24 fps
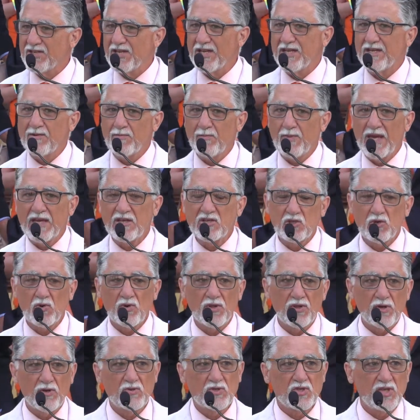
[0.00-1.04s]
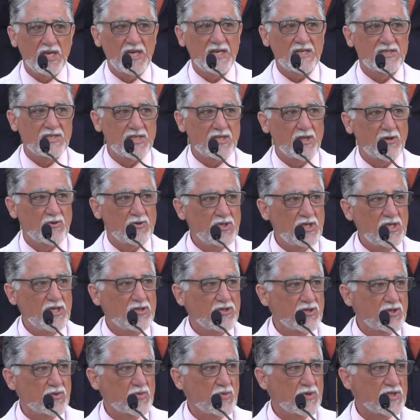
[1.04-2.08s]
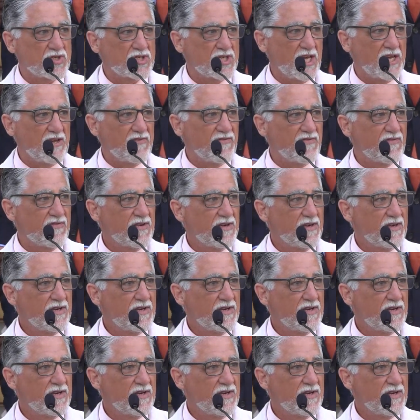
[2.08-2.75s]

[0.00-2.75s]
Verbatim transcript: didn't make sure those kids and those teachers were safe?